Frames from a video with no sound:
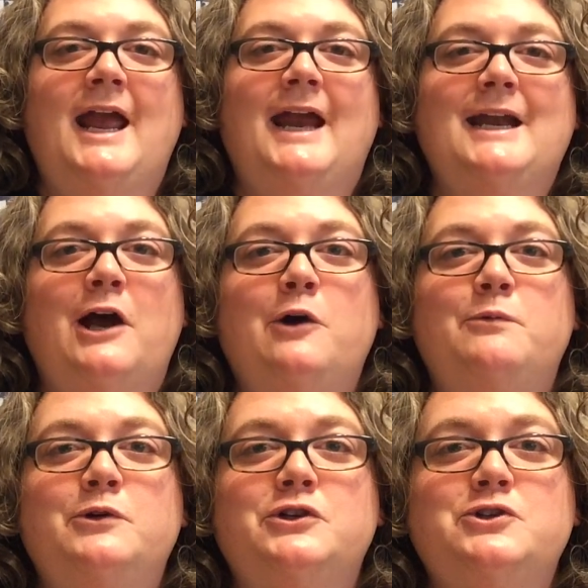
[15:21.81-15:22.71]
And I
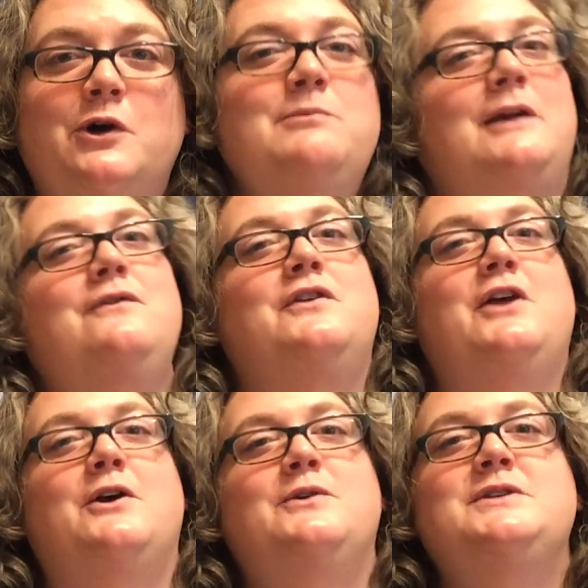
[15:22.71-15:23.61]
hope you'll join me for
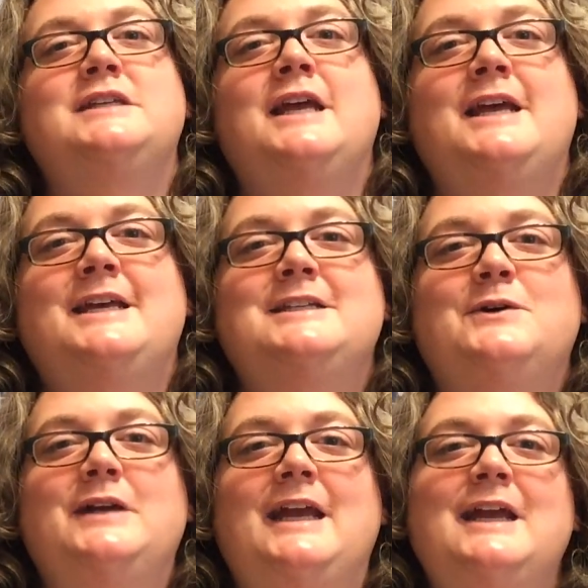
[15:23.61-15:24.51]
those.
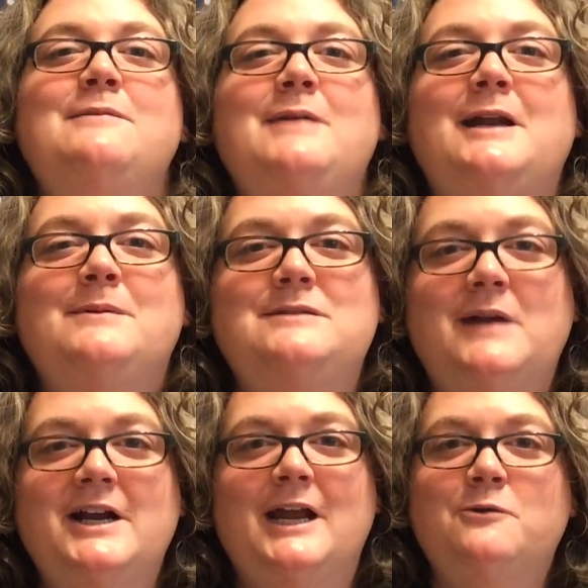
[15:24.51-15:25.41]
So again, my name is
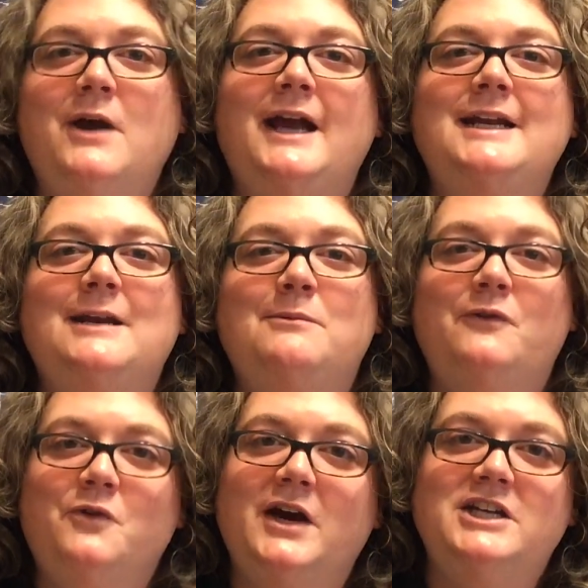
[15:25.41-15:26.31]
Mary Ann Wright, and I'm
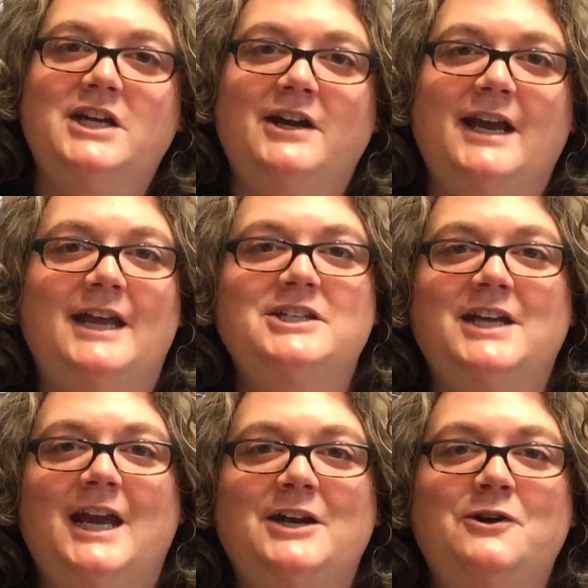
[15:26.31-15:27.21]
a 4-H area
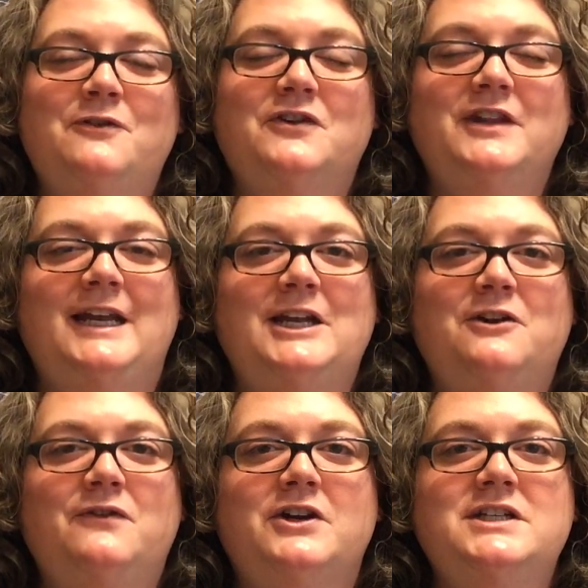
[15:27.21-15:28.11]
educator for Lincoln
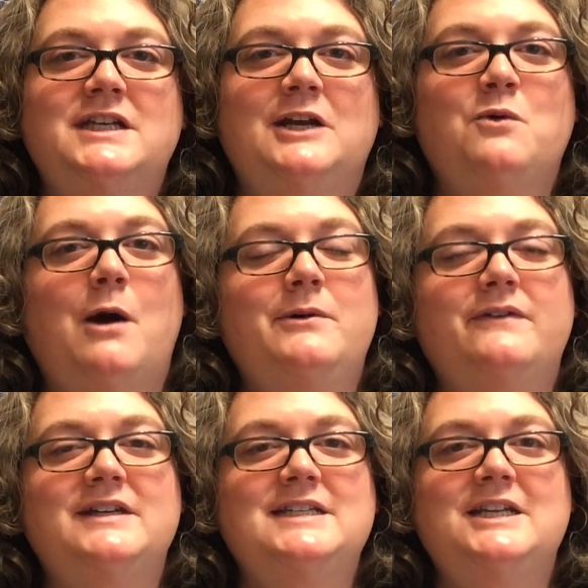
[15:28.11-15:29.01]
University
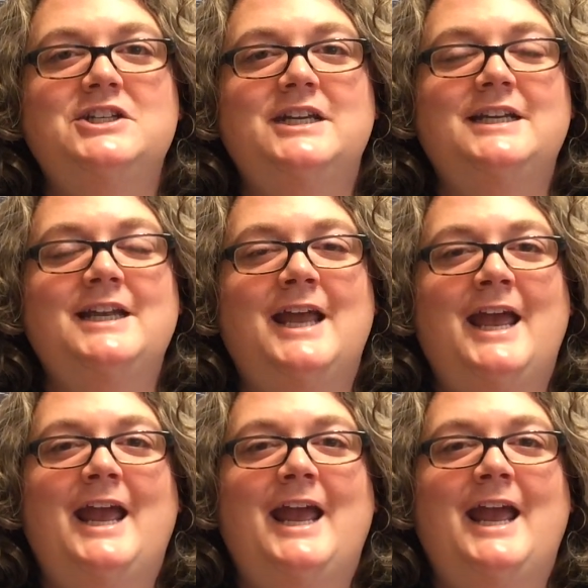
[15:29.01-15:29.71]
Cooperative Extension.